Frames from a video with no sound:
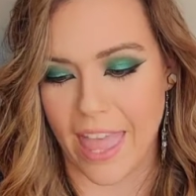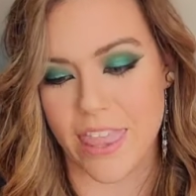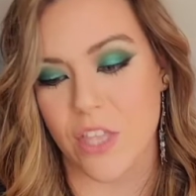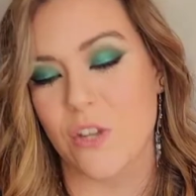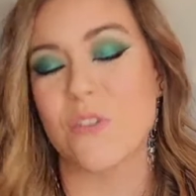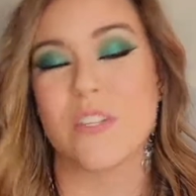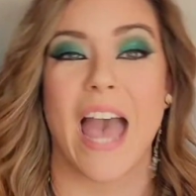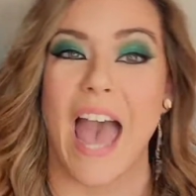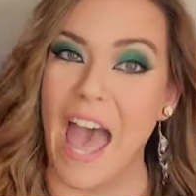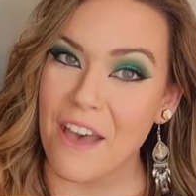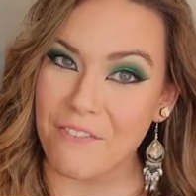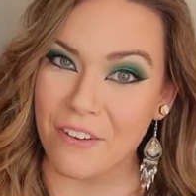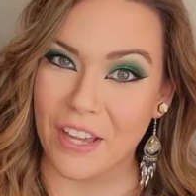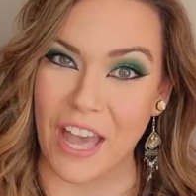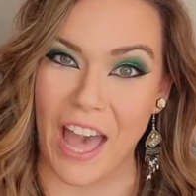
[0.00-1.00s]
And there's
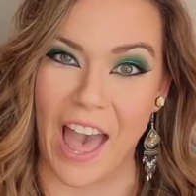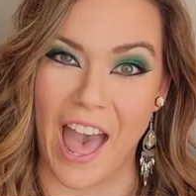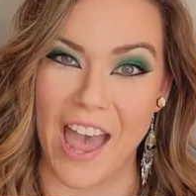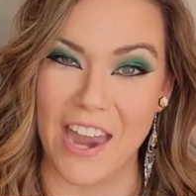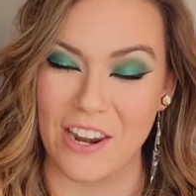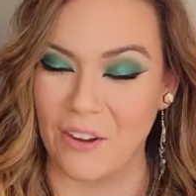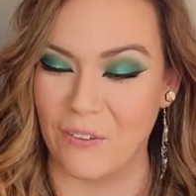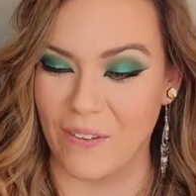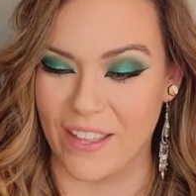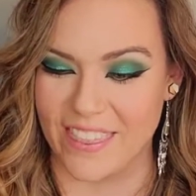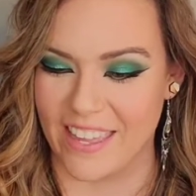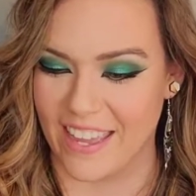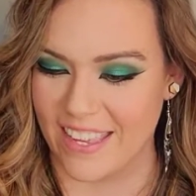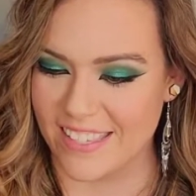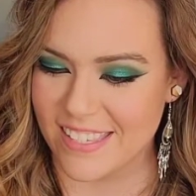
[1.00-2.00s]
avocado in
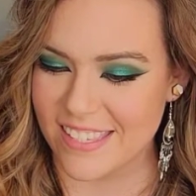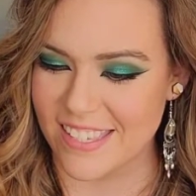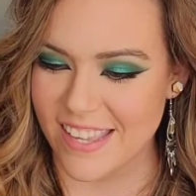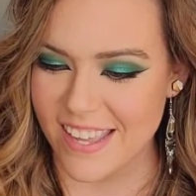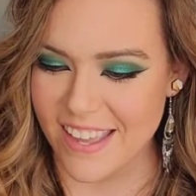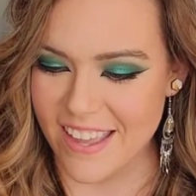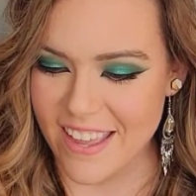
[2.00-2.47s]
this.